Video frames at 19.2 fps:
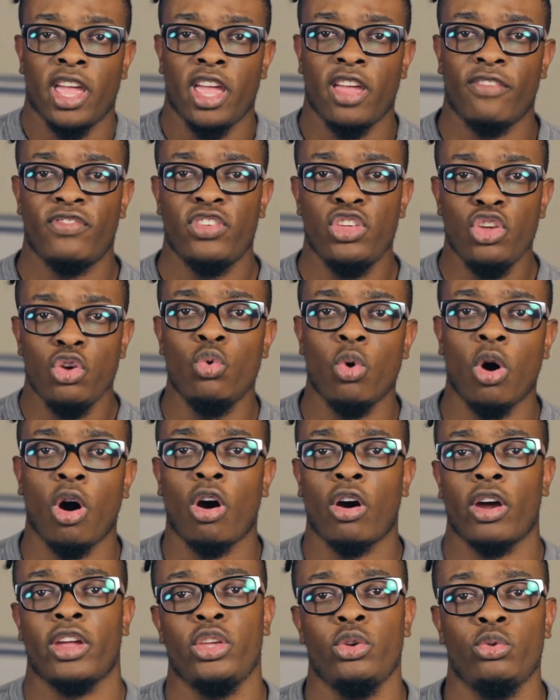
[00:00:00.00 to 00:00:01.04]
If you
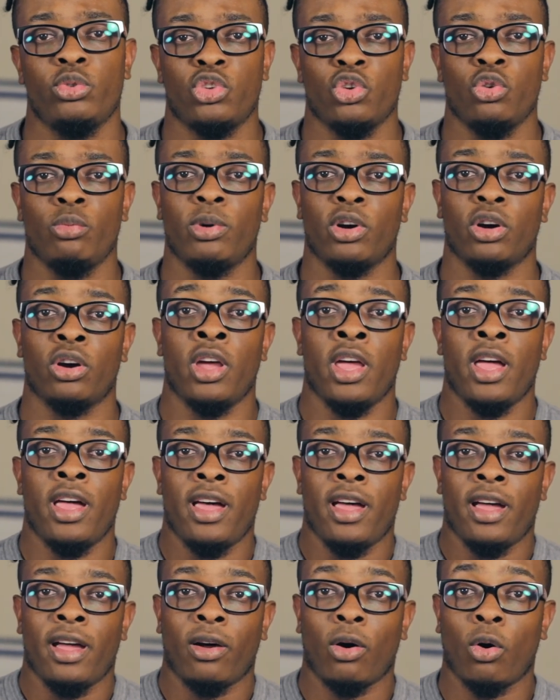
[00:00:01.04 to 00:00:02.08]
are a YouTuber,
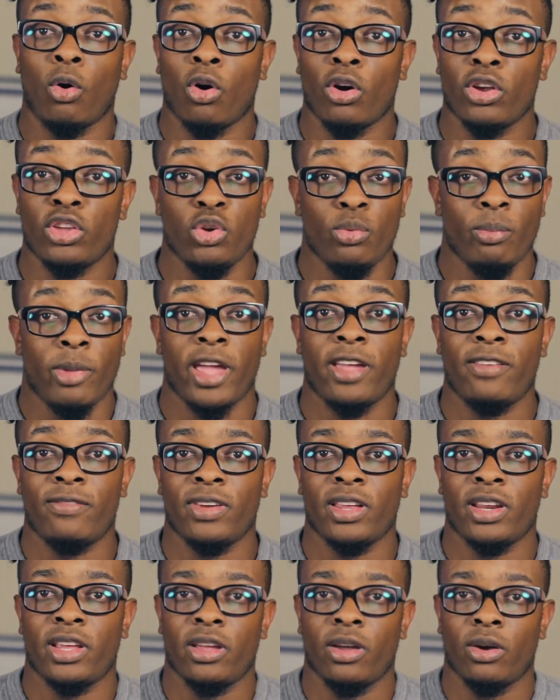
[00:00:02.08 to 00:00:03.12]
or you make
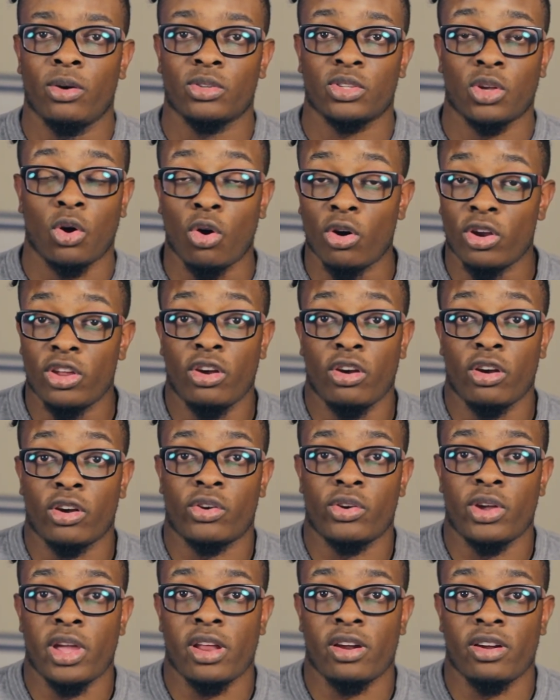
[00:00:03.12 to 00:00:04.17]
videos, or you're
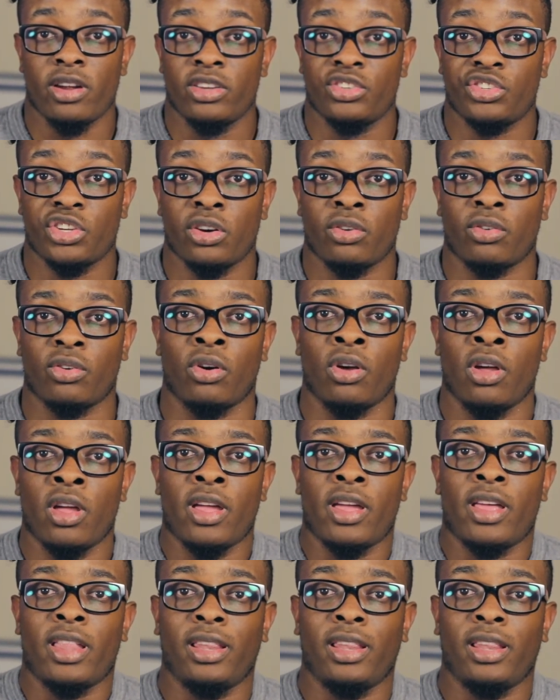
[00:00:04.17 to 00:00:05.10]
a creator in general,